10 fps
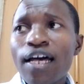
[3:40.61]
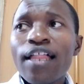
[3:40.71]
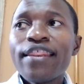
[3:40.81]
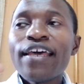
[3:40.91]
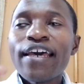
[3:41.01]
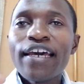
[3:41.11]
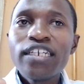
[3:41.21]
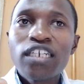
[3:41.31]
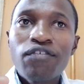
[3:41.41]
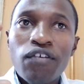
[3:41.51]
the
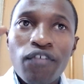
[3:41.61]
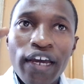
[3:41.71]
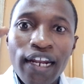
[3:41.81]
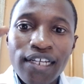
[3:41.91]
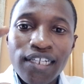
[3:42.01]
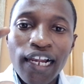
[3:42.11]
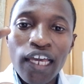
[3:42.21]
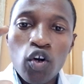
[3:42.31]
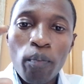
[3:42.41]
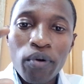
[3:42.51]
HIV virus
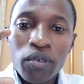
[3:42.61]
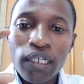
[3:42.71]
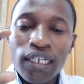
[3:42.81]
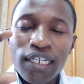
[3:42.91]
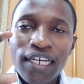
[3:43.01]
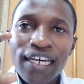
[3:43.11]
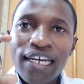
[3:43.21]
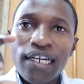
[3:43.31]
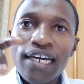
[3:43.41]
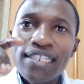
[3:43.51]
glycoprotein
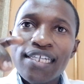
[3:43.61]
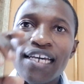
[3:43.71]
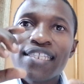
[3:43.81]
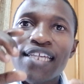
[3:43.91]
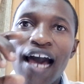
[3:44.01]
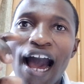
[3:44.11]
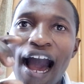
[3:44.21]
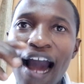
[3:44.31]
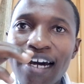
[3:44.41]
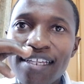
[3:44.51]
gets its
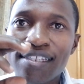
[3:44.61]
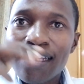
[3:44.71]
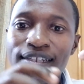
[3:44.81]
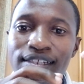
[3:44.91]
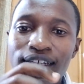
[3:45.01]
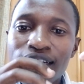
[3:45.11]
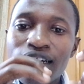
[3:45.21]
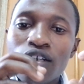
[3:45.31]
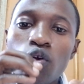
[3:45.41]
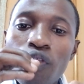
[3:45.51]
access
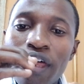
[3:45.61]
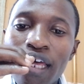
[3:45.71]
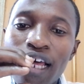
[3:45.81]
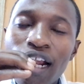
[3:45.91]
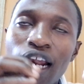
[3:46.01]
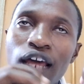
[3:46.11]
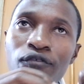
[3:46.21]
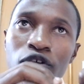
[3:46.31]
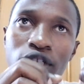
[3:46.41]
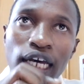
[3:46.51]
to the
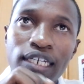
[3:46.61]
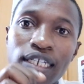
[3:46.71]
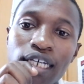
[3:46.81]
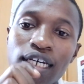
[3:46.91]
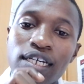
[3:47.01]
lymphocyte,